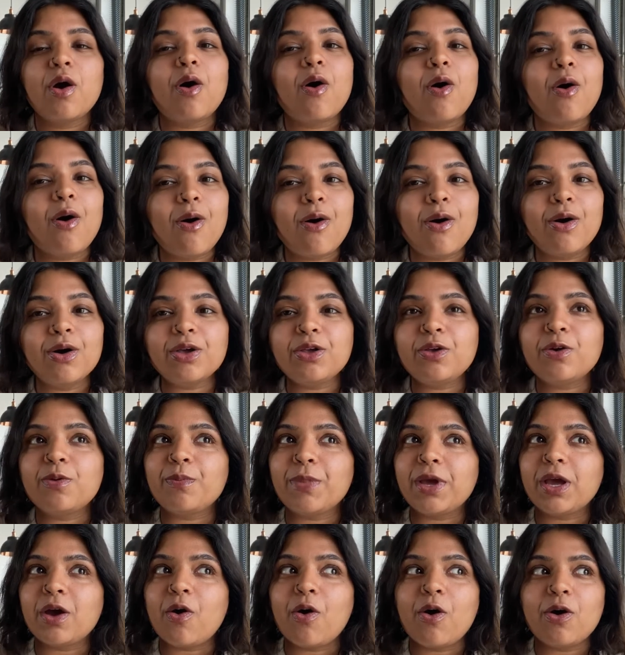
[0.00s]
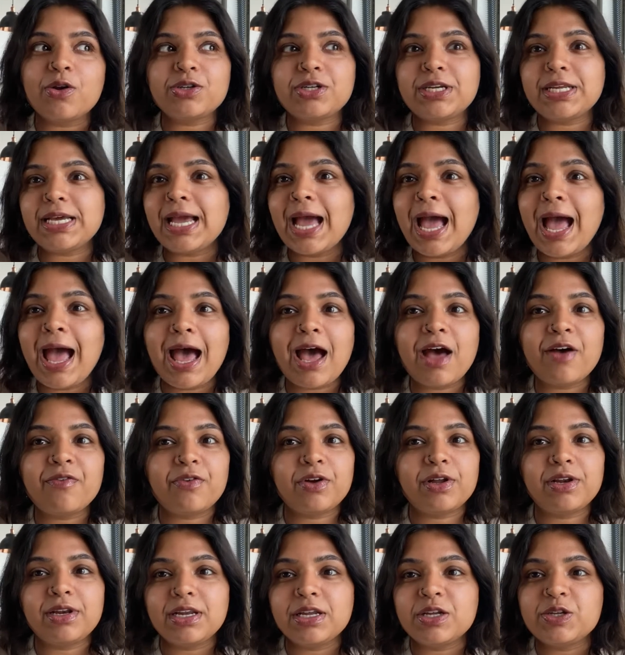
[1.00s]
Or you may already have
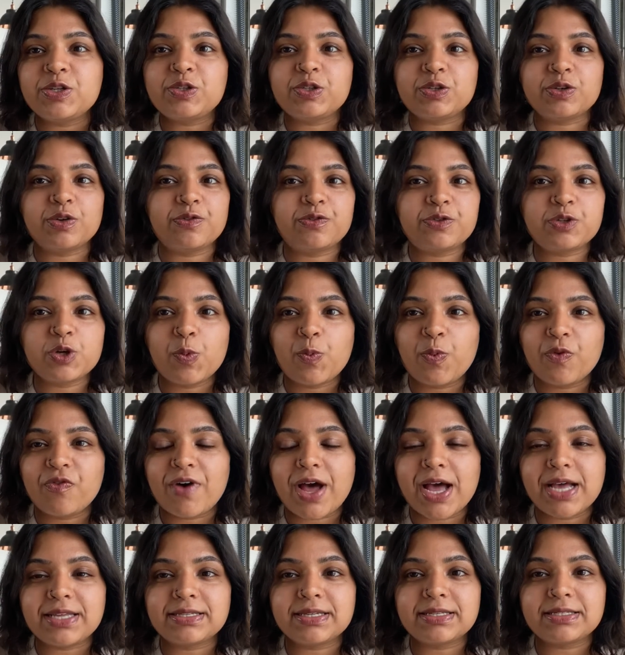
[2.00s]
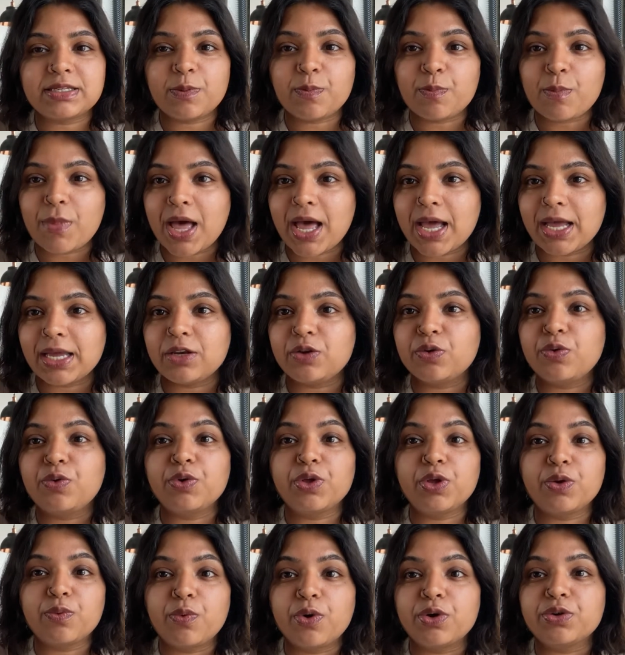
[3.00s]
a list of supervisors in mind who
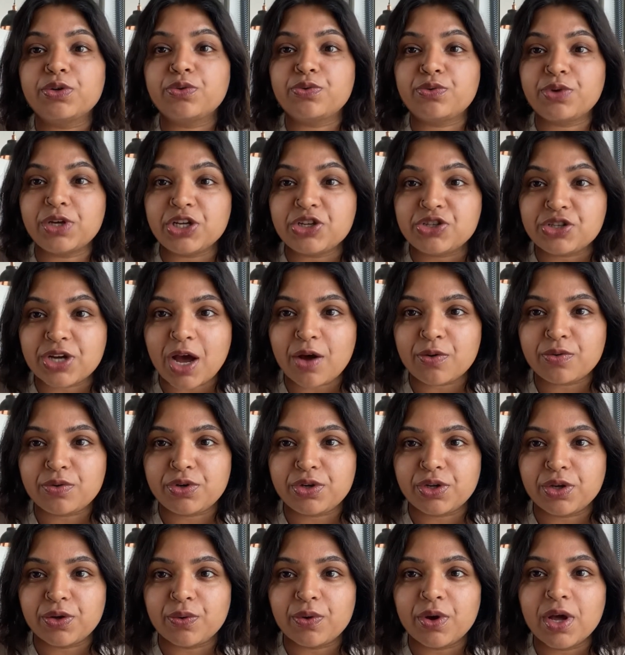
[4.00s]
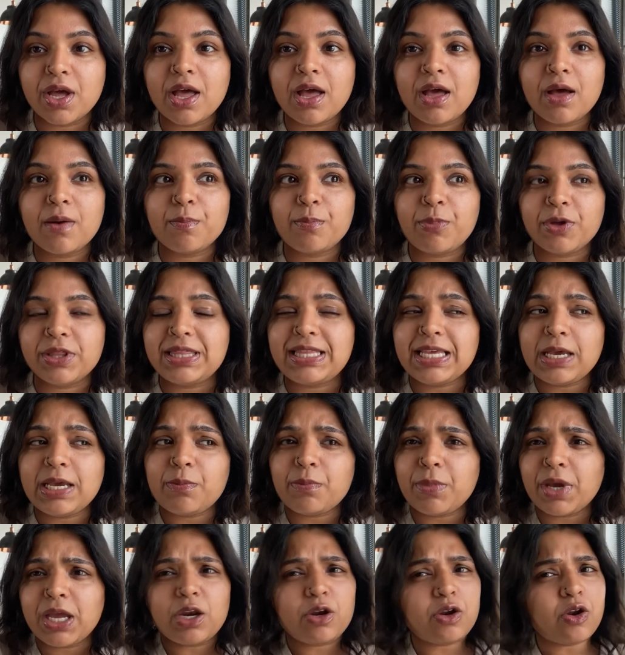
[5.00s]
you want to reach out to, but they
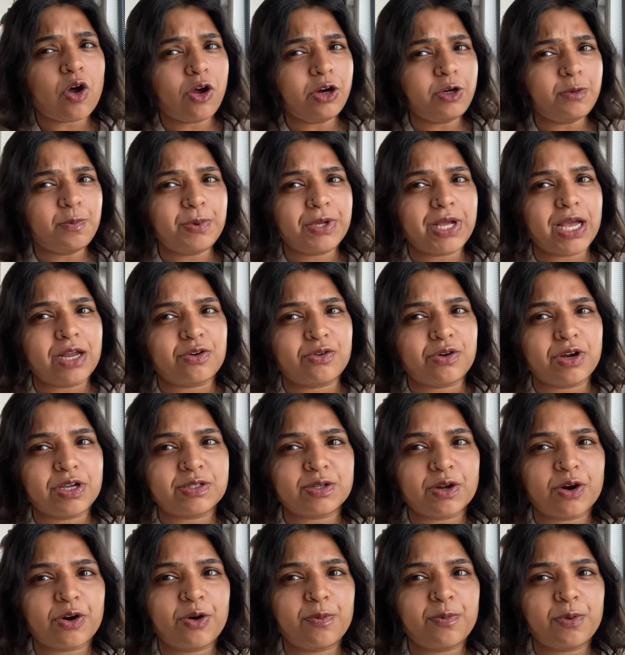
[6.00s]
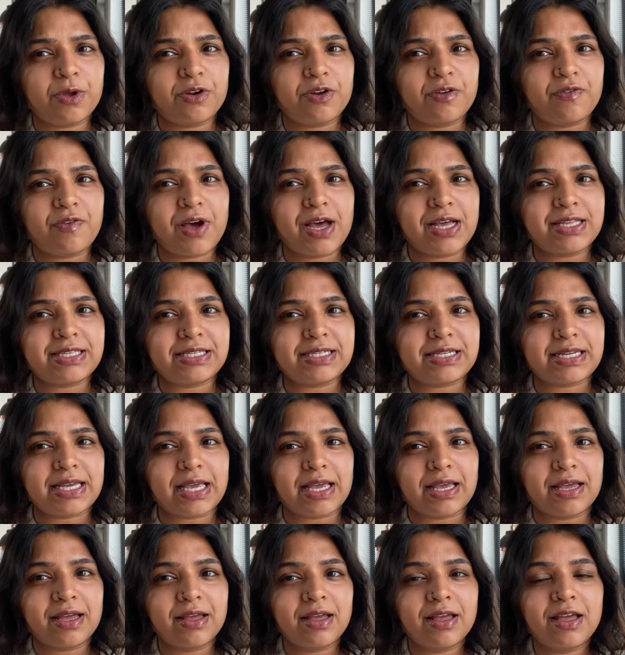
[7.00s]
may not be at a Russell Group
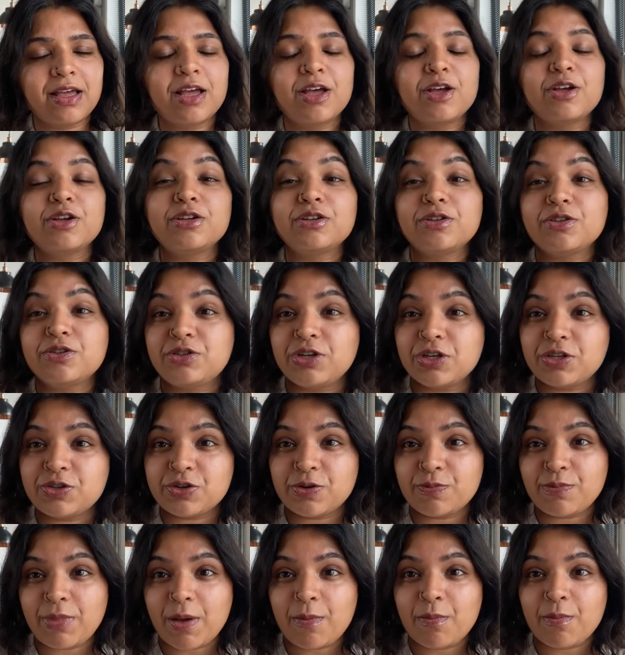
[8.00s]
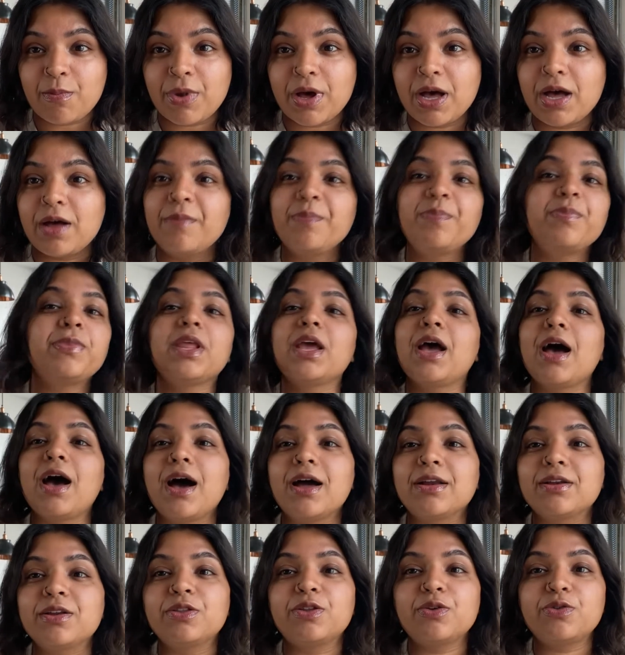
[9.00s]
university. Just remember,
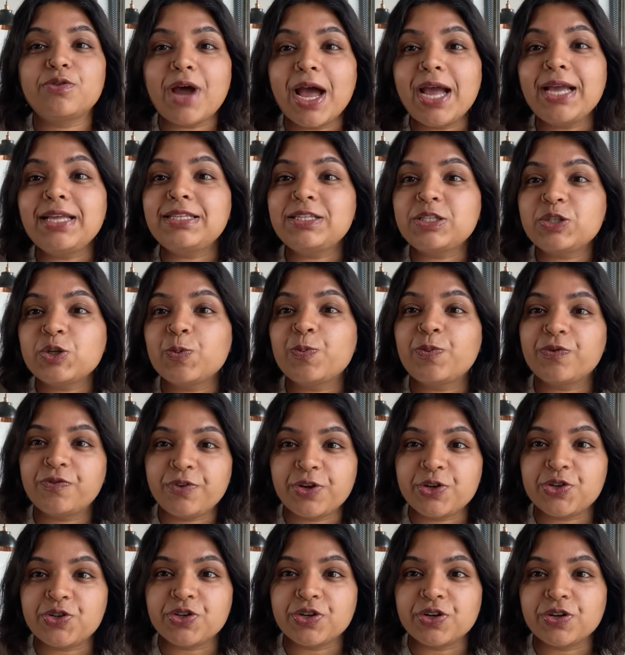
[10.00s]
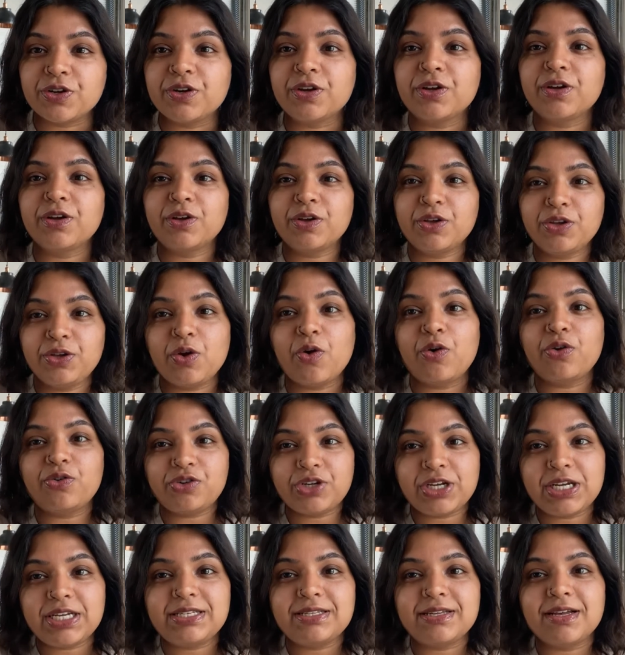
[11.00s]
under the right supervision, your
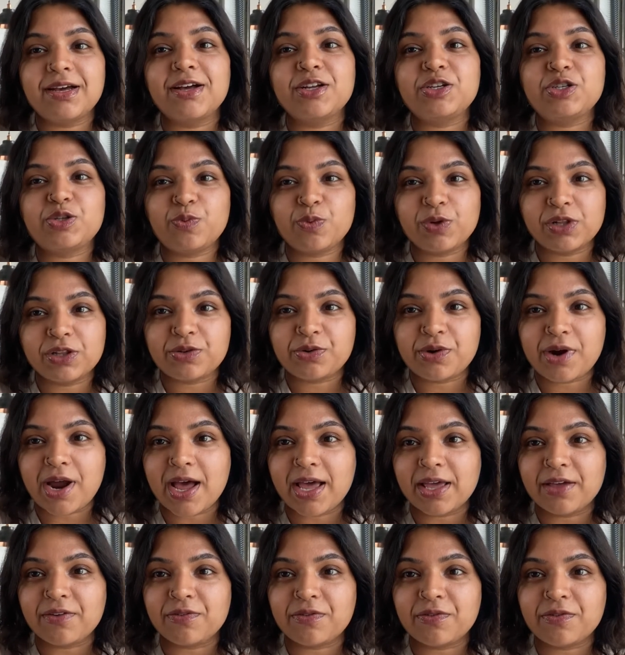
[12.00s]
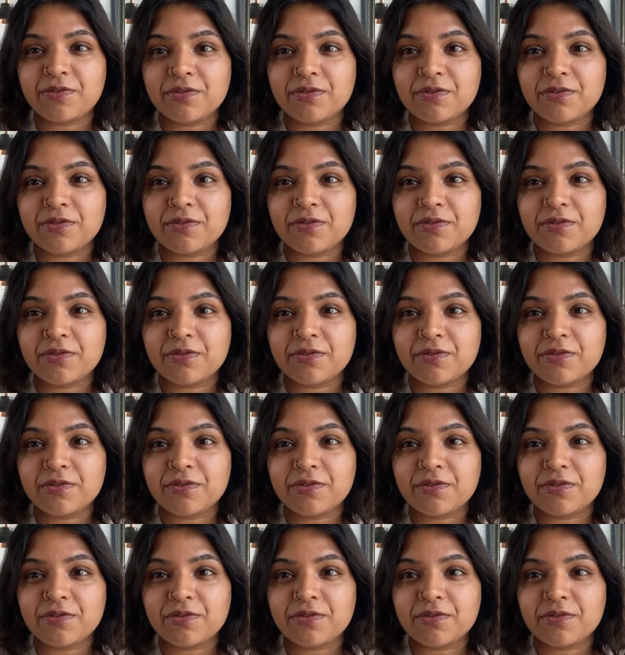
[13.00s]
research will thrive.